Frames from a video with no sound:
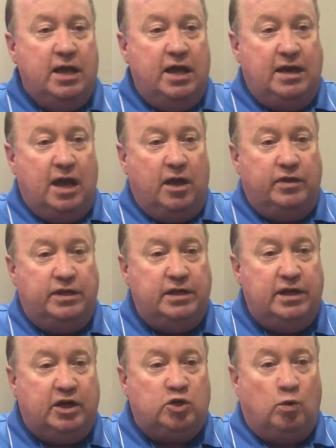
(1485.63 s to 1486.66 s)
and now the
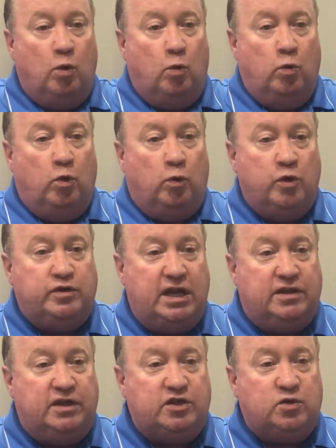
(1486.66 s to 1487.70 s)
indexer will
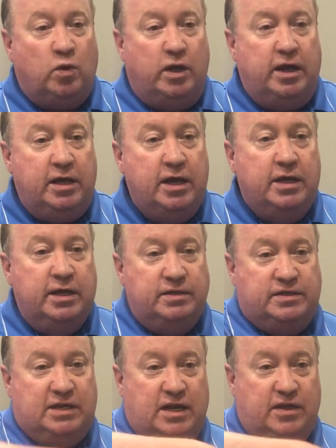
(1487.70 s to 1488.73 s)
rotate this way
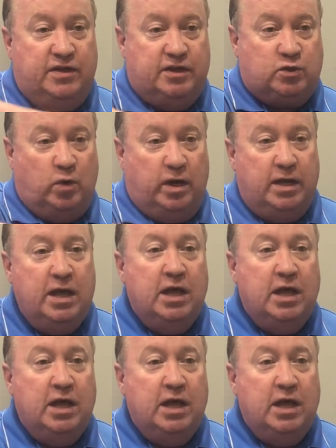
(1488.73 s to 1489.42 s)
instead of this way.